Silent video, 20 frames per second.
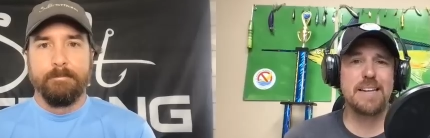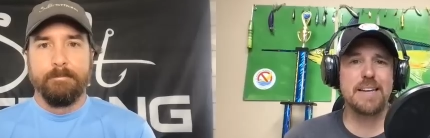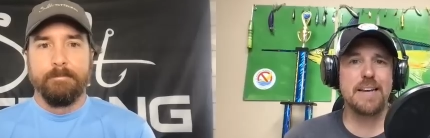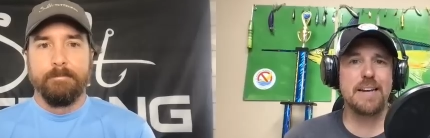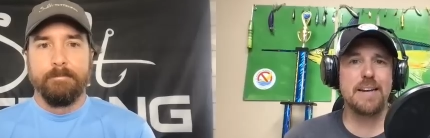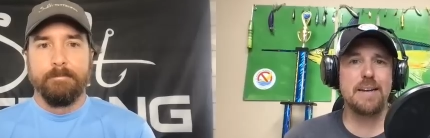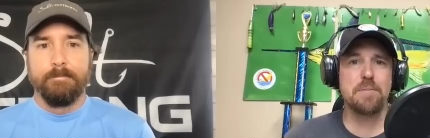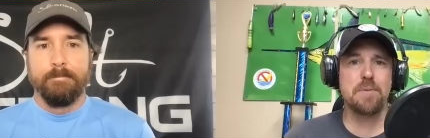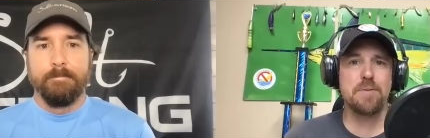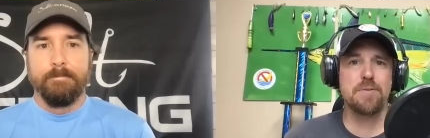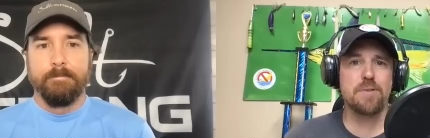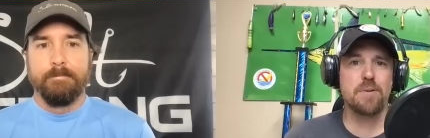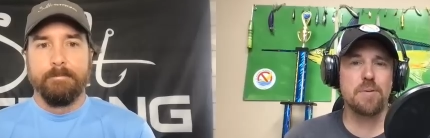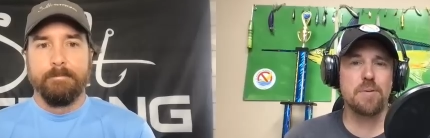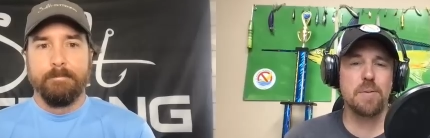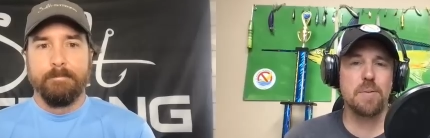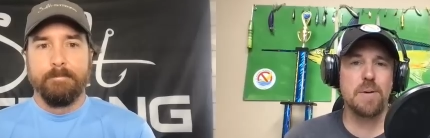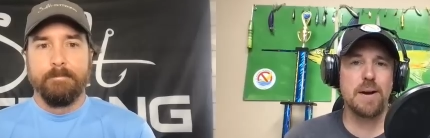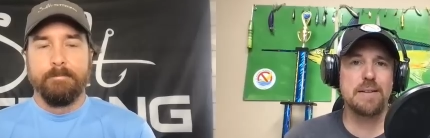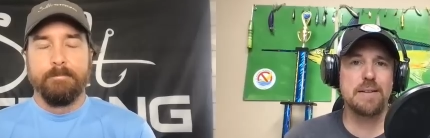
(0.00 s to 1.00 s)
Speaker 1: Get in before we
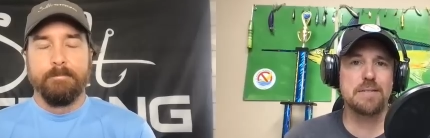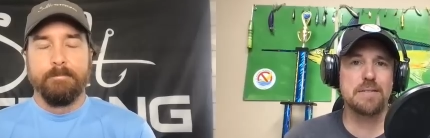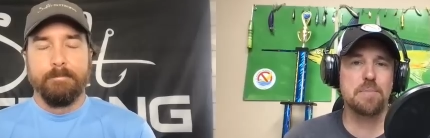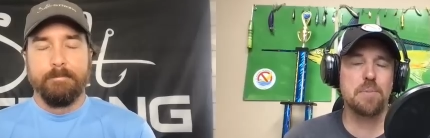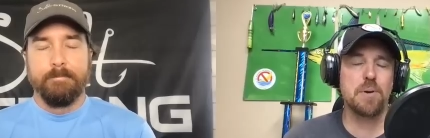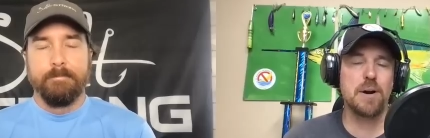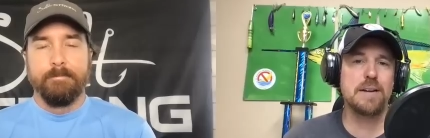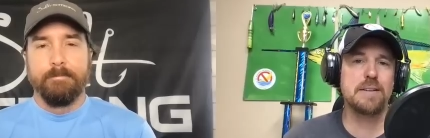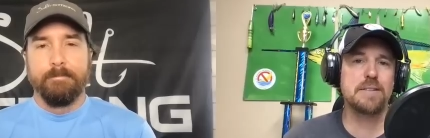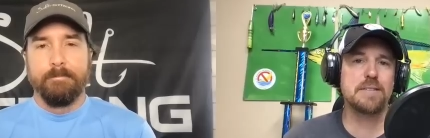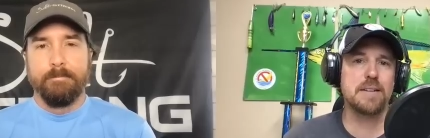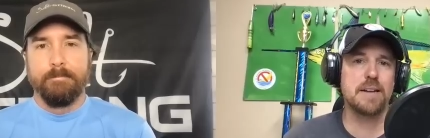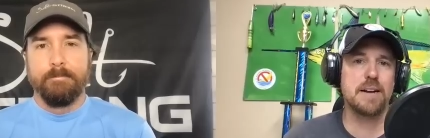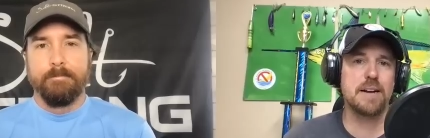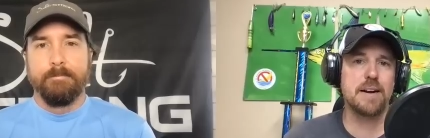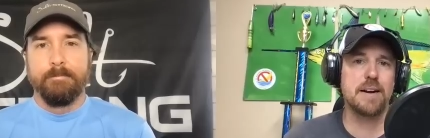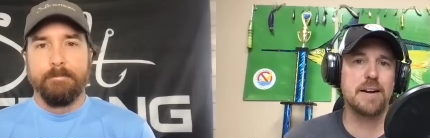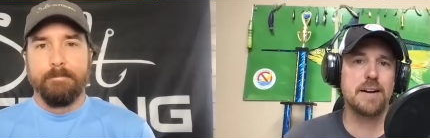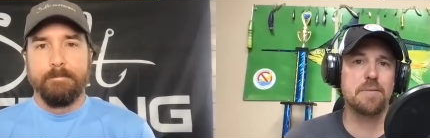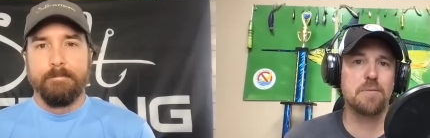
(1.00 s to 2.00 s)
raise the price
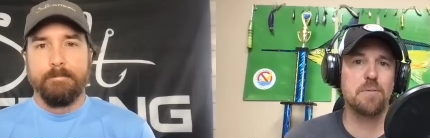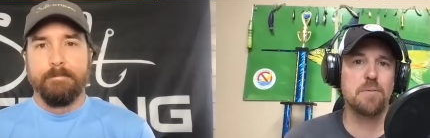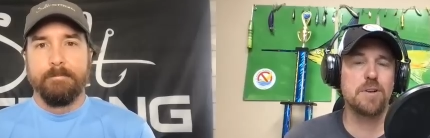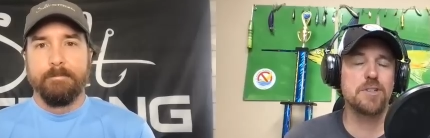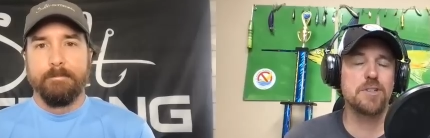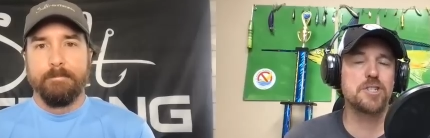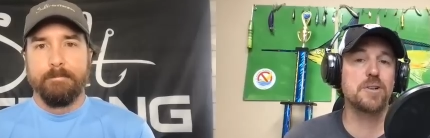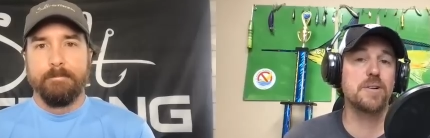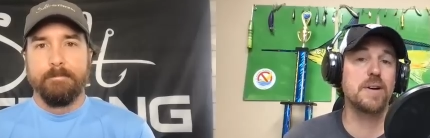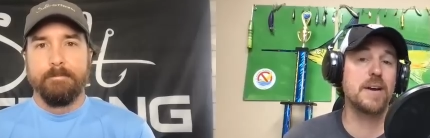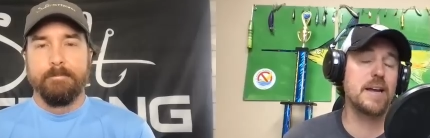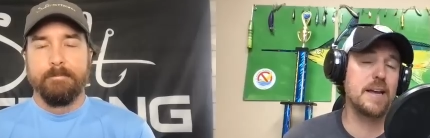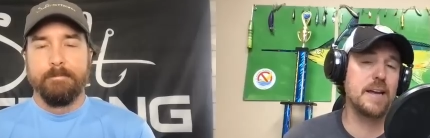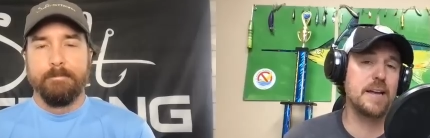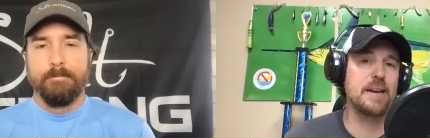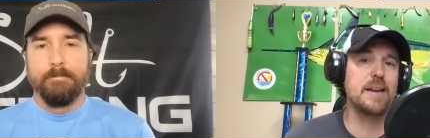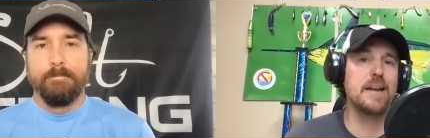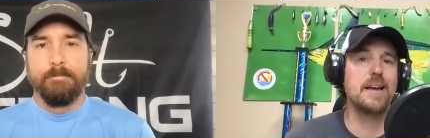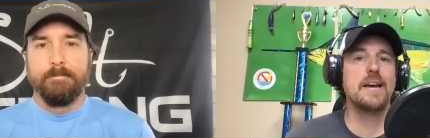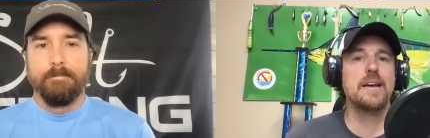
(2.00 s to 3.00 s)
there. And once you're
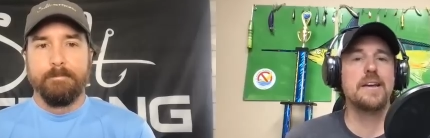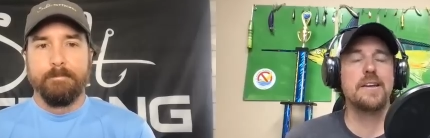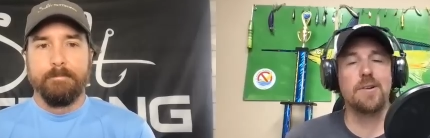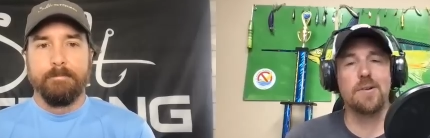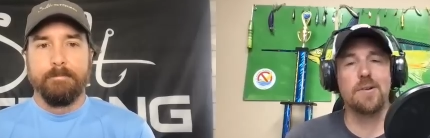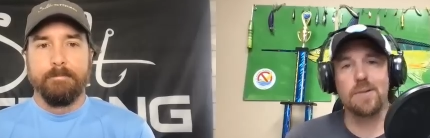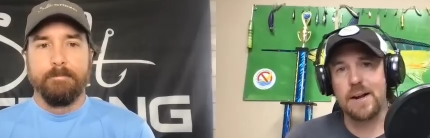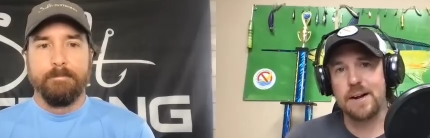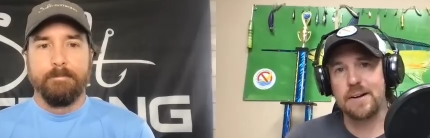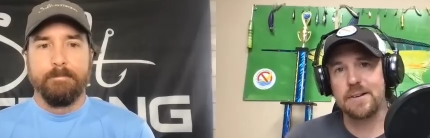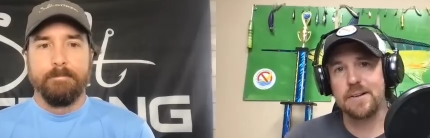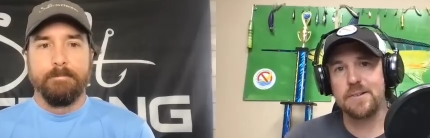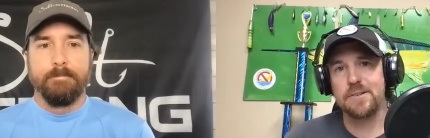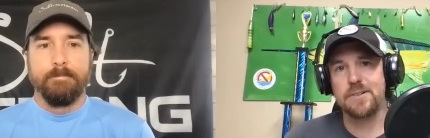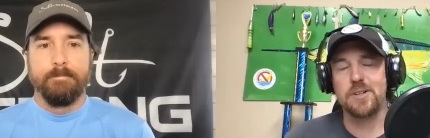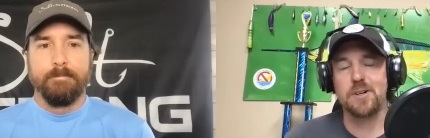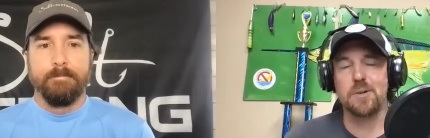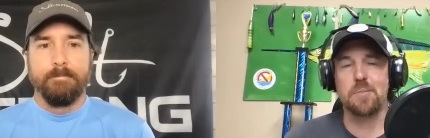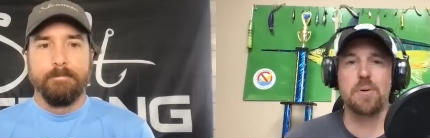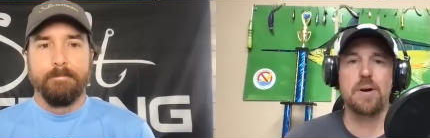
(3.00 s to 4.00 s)
in, you're locked
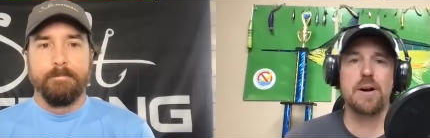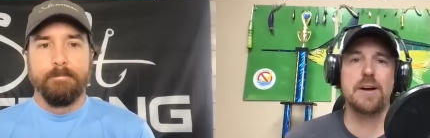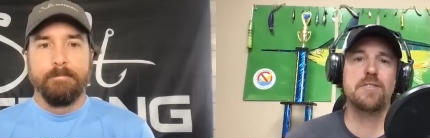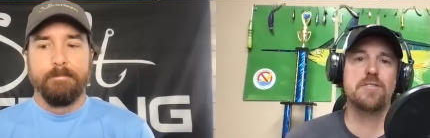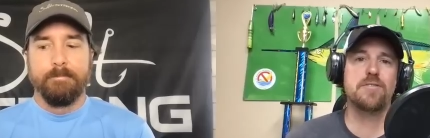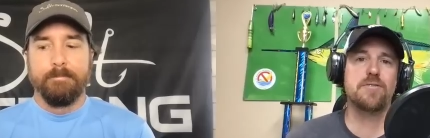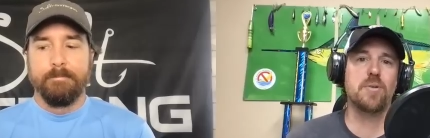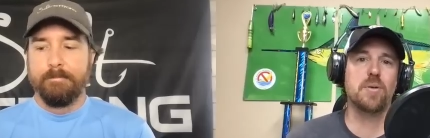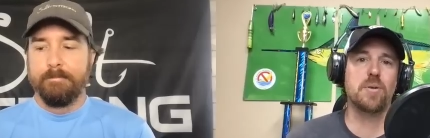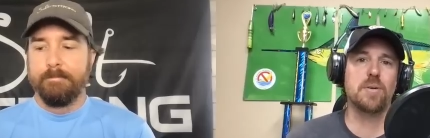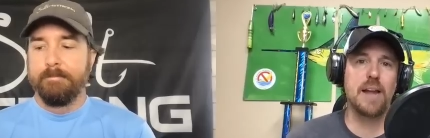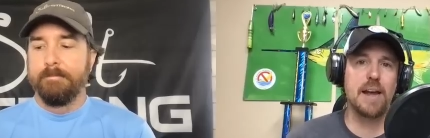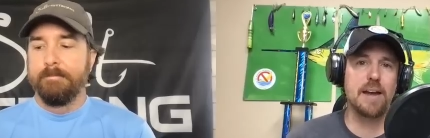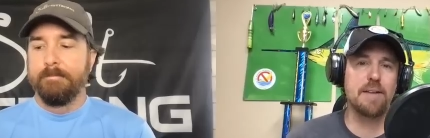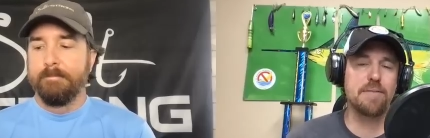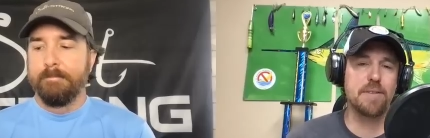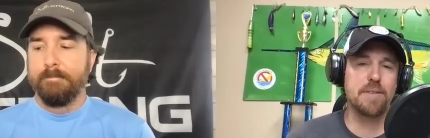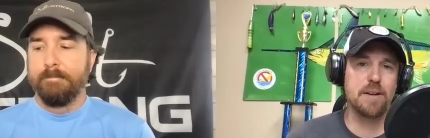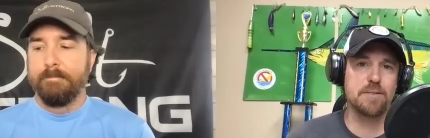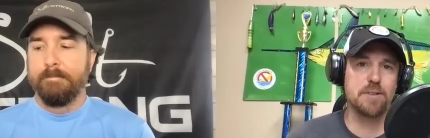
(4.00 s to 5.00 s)
into your price for life.
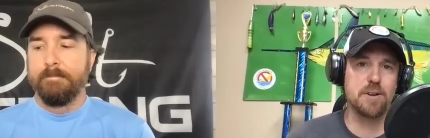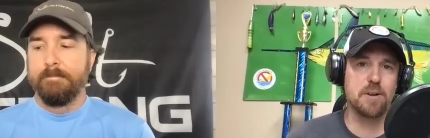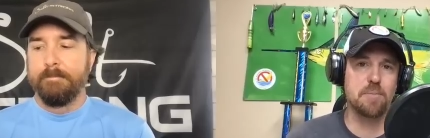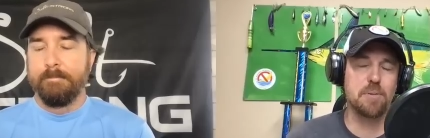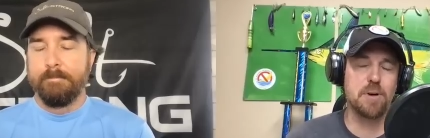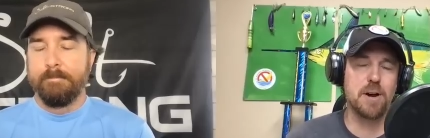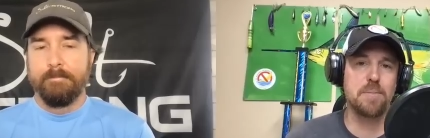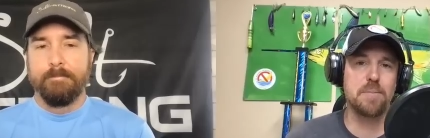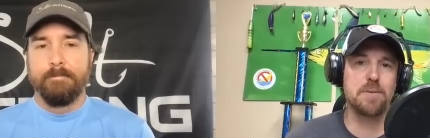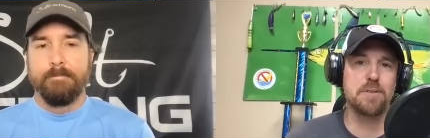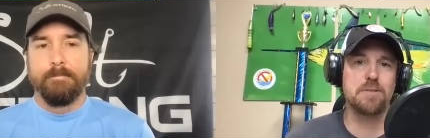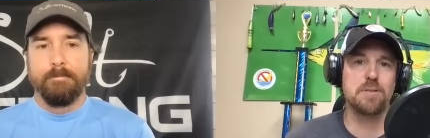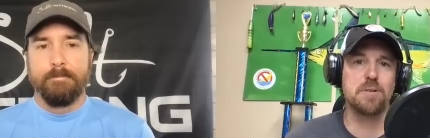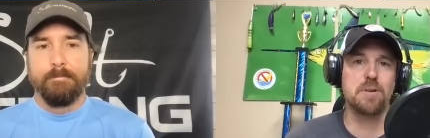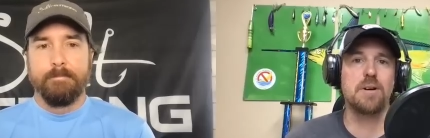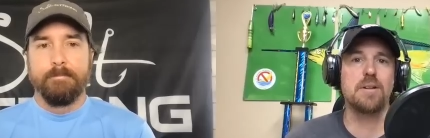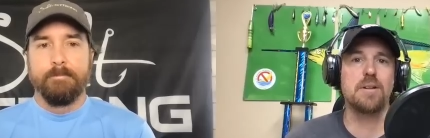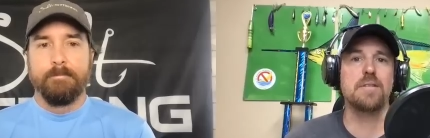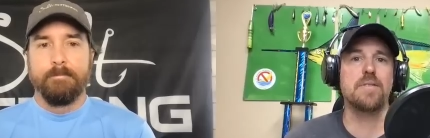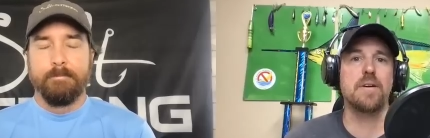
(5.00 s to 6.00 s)
That is our promise to
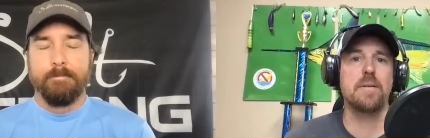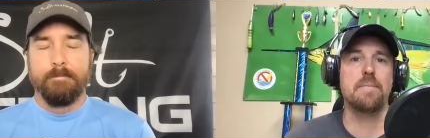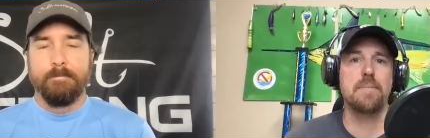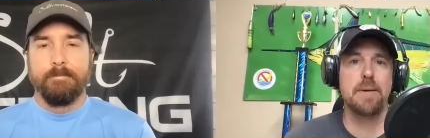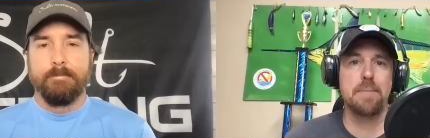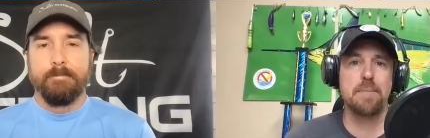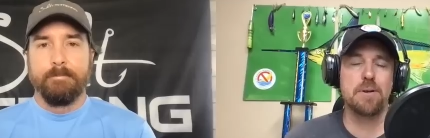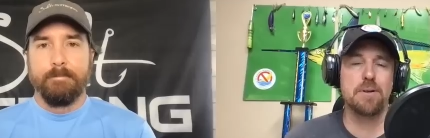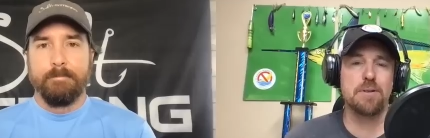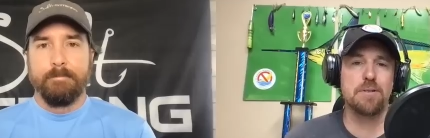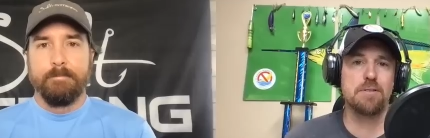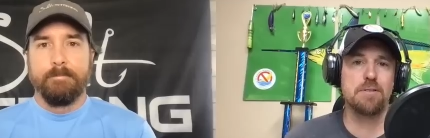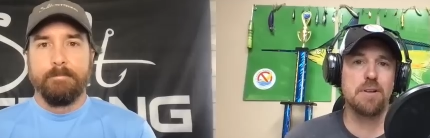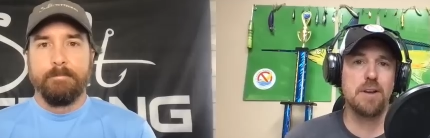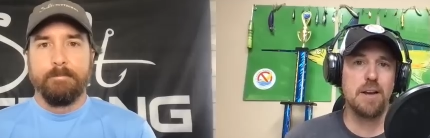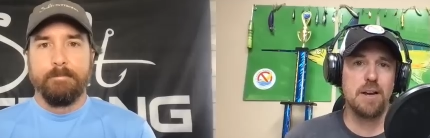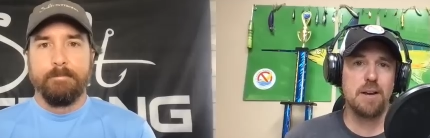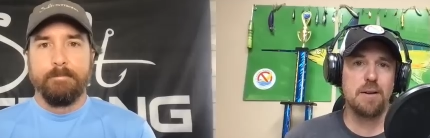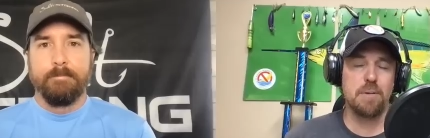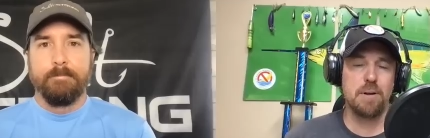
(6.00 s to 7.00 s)
all of our members.
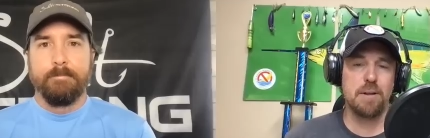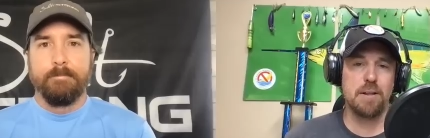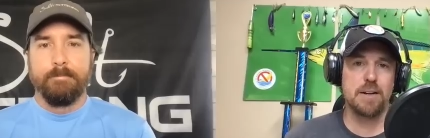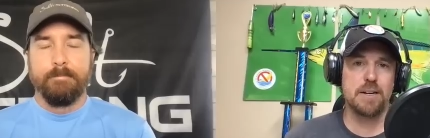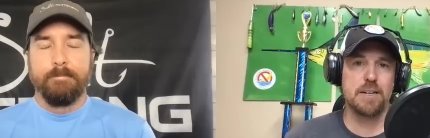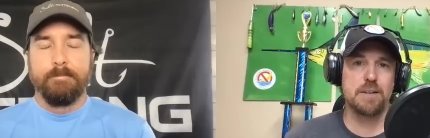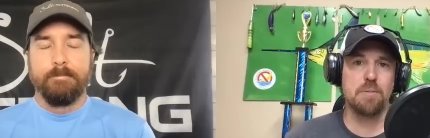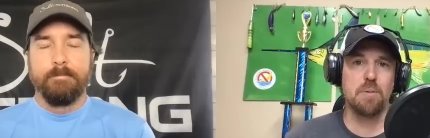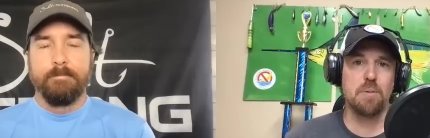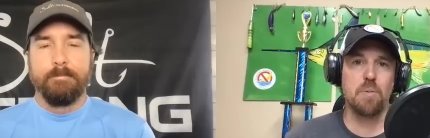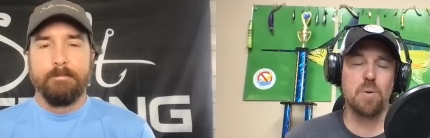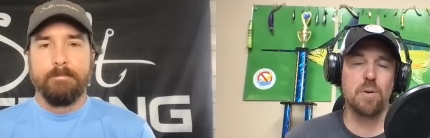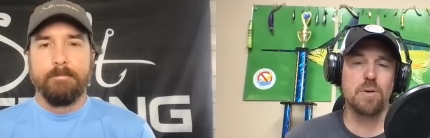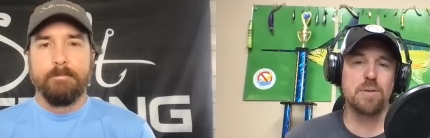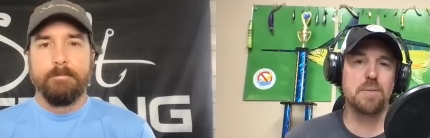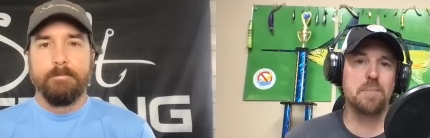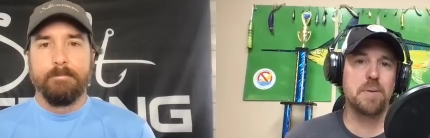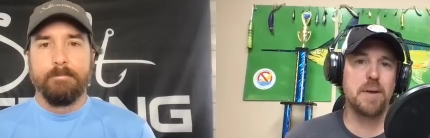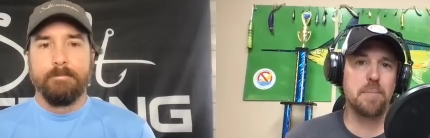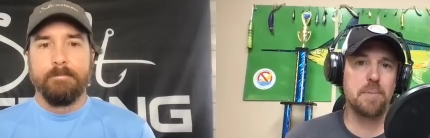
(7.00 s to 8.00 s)
We like to reward the
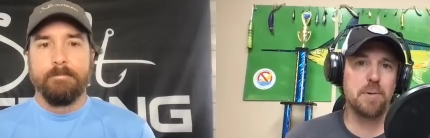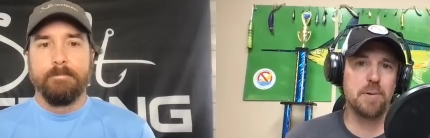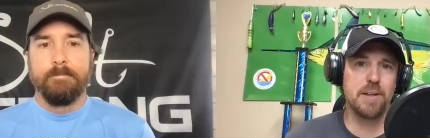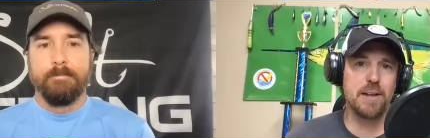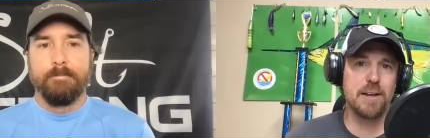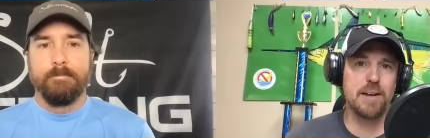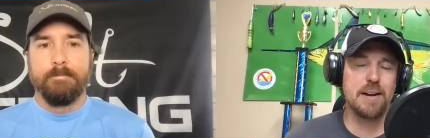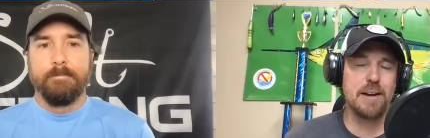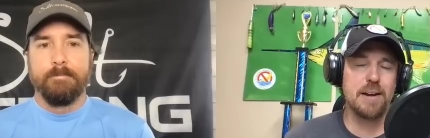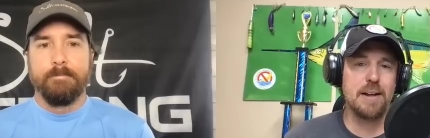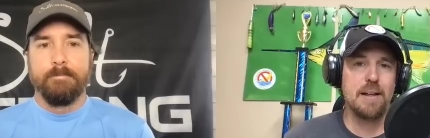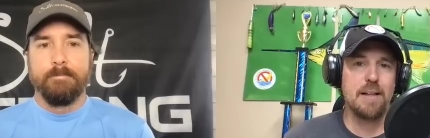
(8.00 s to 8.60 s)
people that